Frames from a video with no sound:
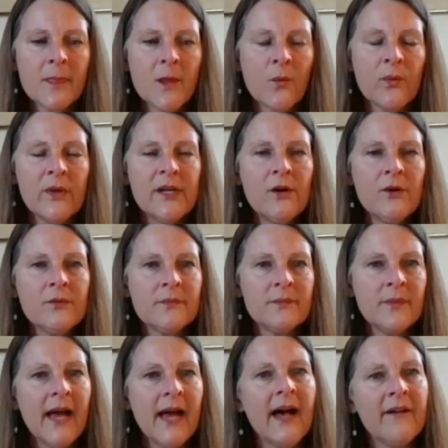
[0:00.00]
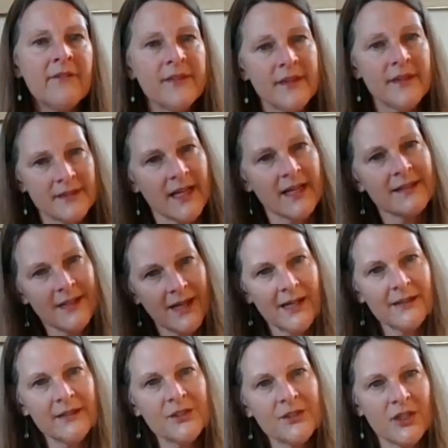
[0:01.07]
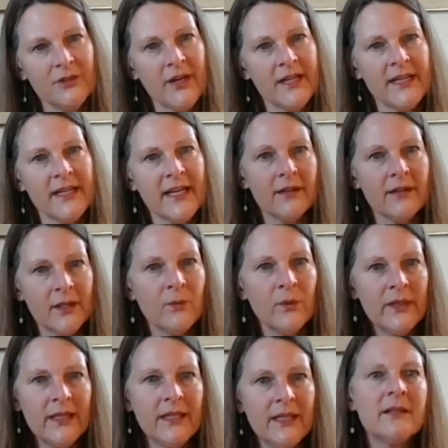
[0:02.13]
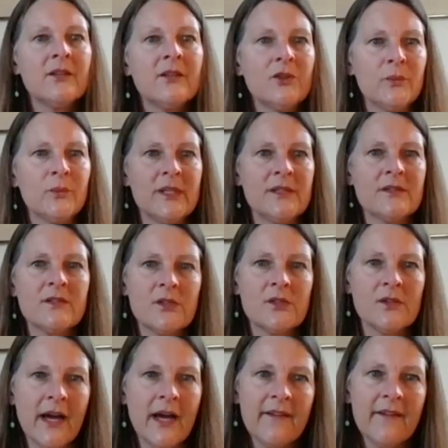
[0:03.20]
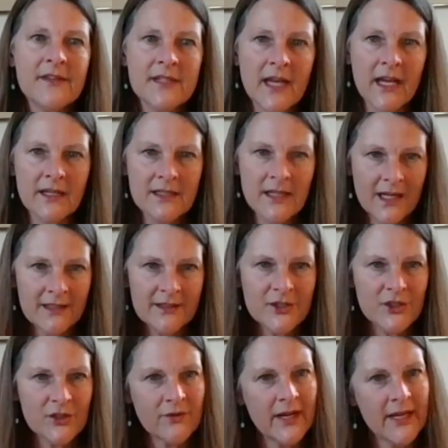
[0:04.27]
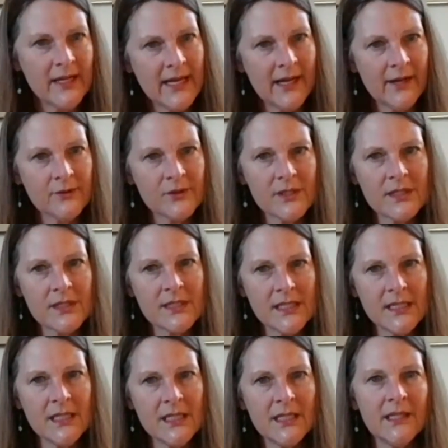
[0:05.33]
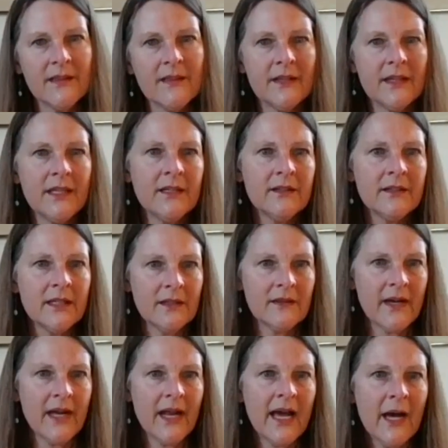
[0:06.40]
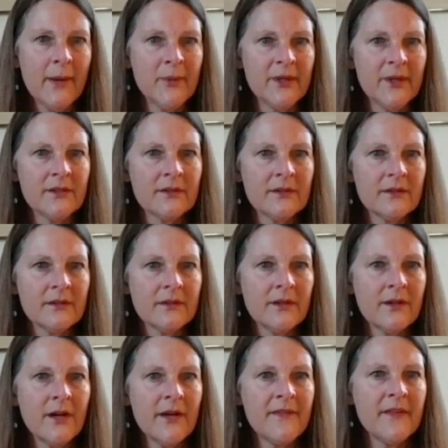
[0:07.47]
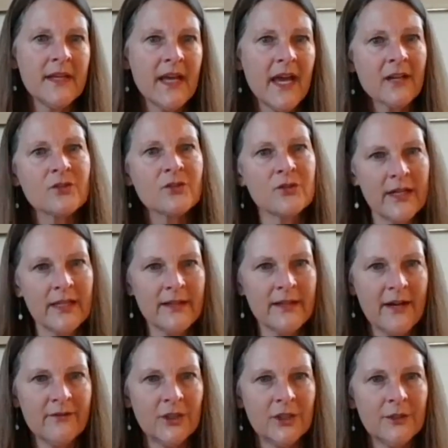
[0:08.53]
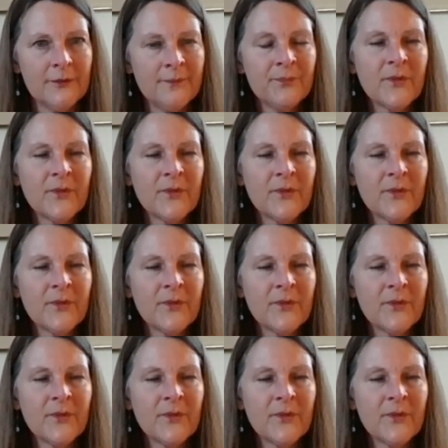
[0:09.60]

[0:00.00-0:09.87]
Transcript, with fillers: we don't have the technology right now. Like, we humans do not have the technology right now to see the healing that happened on the x-ray level.